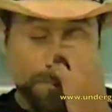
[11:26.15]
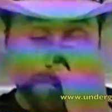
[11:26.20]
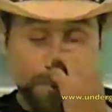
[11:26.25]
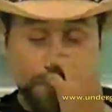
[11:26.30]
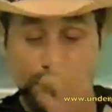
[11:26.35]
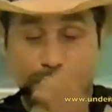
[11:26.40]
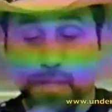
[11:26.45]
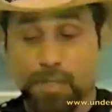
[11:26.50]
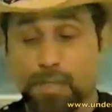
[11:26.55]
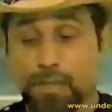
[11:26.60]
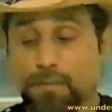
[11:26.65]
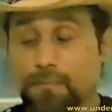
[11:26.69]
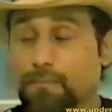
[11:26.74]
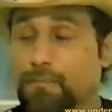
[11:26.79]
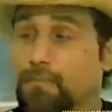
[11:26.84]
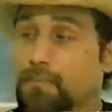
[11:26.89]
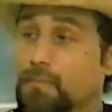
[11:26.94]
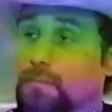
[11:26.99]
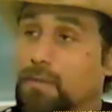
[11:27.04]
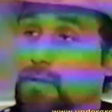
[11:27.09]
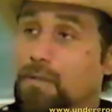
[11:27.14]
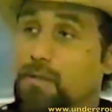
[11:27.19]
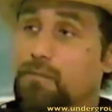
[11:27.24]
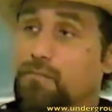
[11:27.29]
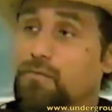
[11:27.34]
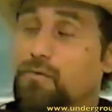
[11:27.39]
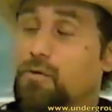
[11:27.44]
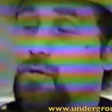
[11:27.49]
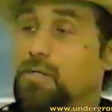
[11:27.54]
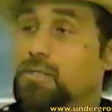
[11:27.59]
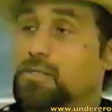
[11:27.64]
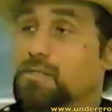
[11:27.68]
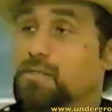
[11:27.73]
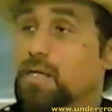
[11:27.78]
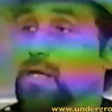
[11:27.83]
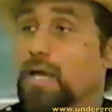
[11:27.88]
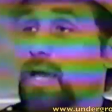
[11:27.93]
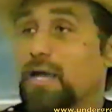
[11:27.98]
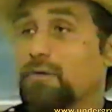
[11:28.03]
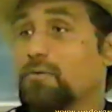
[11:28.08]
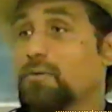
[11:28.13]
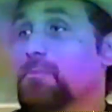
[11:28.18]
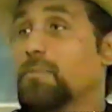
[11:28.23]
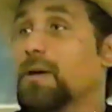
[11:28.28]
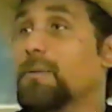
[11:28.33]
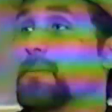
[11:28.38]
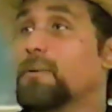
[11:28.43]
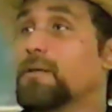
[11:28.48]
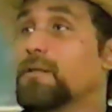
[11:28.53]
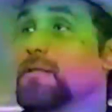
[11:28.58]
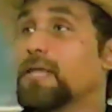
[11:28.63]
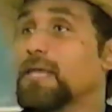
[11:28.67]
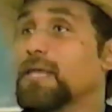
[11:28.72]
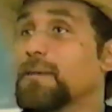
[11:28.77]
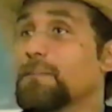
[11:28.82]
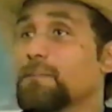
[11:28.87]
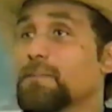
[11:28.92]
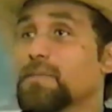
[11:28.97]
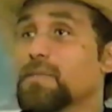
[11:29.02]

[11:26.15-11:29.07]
Oh yeah, of course. And remember the